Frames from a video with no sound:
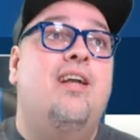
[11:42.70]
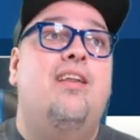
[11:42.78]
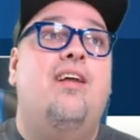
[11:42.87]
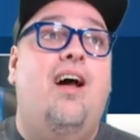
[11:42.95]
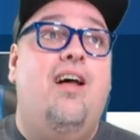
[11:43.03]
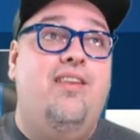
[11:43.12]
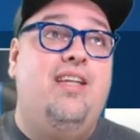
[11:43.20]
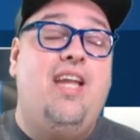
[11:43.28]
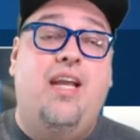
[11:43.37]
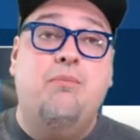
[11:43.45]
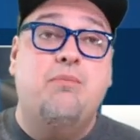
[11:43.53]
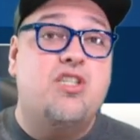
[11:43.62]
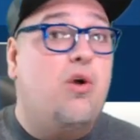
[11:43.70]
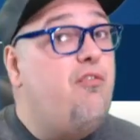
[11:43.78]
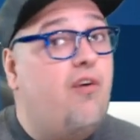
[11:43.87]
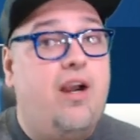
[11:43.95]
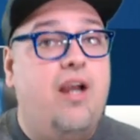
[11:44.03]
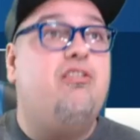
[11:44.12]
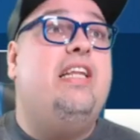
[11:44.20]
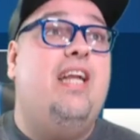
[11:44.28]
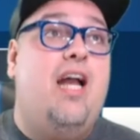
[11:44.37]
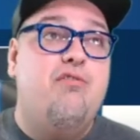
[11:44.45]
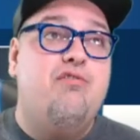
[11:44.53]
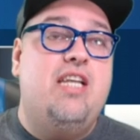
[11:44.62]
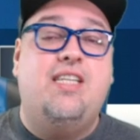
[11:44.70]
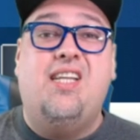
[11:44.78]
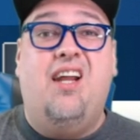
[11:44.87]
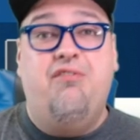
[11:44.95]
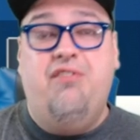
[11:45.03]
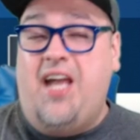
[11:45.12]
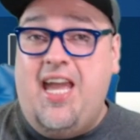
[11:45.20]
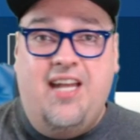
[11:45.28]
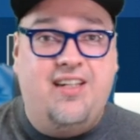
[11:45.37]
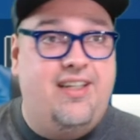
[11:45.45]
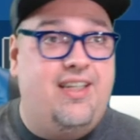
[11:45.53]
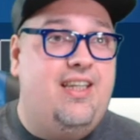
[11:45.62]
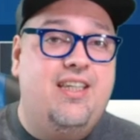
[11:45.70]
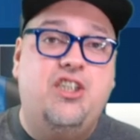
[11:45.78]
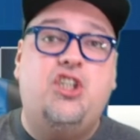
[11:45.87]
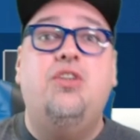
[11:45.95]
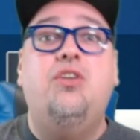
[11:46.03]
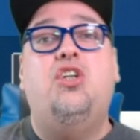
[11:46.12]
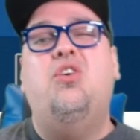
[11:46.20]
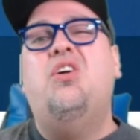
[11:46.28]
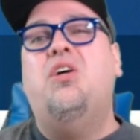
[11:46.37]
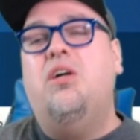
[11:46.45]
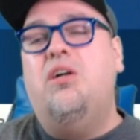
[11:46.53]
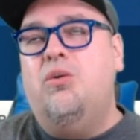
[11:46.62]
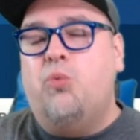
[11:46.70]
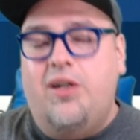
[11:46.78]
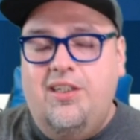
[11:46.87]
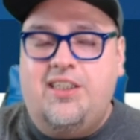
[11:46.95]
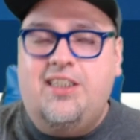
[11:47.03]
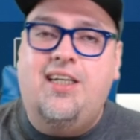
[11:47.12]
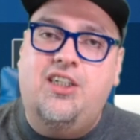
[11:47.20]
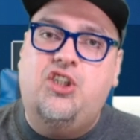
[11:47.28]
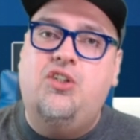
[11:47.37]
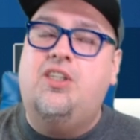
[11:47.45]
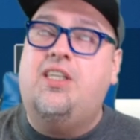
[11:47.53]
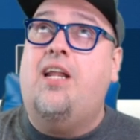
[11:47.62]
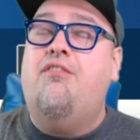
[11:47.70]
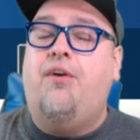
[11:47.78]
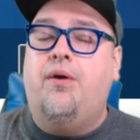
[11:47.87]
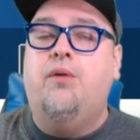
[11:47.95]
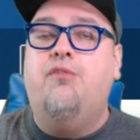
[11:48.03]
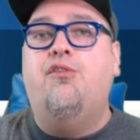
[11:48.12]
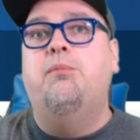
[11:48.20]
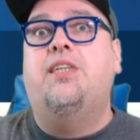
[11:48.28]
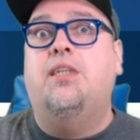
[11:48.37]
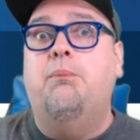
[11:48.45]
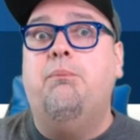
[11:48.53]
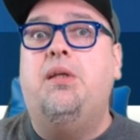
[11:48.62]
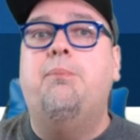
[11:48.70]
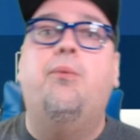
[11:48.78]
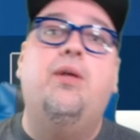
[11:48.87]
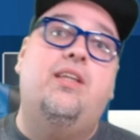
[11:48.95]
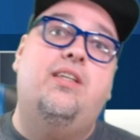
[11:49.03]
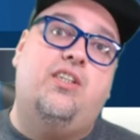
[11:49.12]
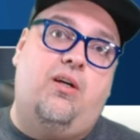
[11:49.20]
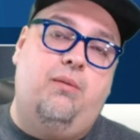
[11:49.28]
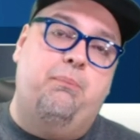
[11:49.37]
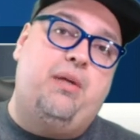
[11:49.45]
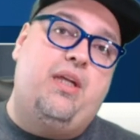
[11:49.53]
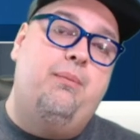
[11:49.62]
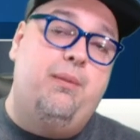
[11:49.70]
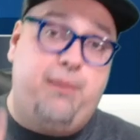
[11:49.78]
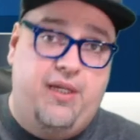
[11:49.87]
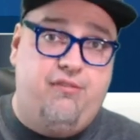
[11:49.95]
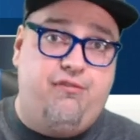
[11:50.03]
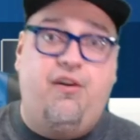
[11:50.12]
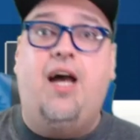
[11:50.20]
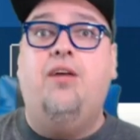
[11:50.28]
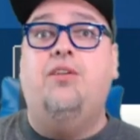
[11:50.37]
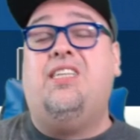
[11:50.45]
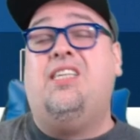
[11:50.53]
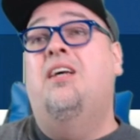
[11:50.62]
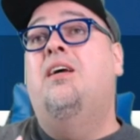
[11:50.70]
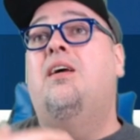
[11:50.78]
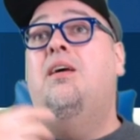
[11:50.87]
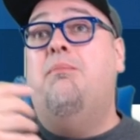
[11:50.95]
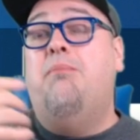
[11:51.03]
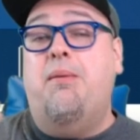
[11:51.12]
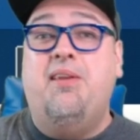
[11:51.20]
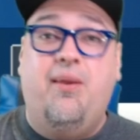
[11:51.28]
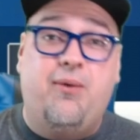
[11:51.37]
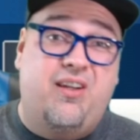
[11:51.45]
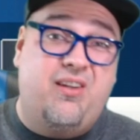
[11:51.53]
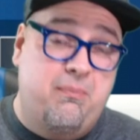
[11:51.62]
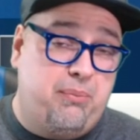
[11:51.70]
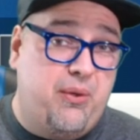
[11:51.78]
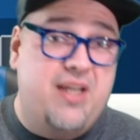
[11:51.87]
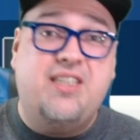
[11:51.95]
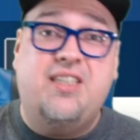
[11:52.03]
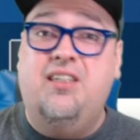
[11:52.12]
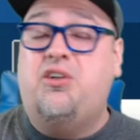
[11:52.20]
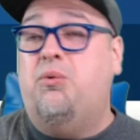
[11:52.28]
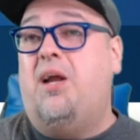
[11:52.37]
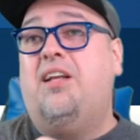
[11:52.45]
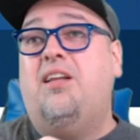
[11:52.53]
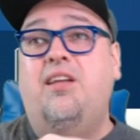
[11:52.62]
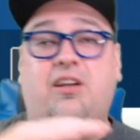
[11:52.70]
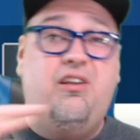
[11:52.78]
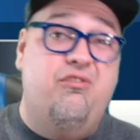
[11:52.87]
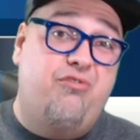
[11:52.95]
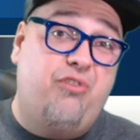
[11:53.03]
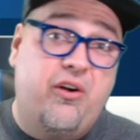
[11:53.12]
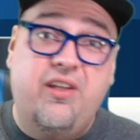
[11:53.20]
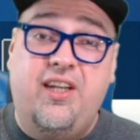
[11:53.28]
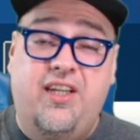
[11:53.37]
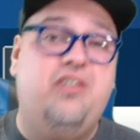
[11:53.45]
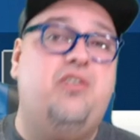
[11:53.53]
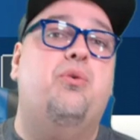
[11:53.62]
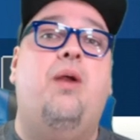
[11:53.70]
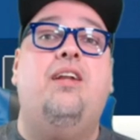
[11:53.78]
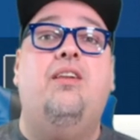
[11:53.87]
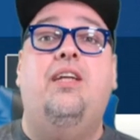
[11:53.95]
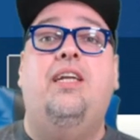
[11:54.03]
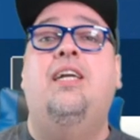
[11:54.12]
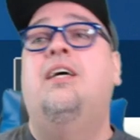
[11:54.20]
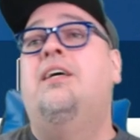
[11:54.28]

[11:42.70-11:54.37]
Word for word: The games so far, everything I've tested, I've not had any issues. You could run into issues that I've heard from some people with certain PBP files. Maybe they were compressed incorrectly or converted incorrectly,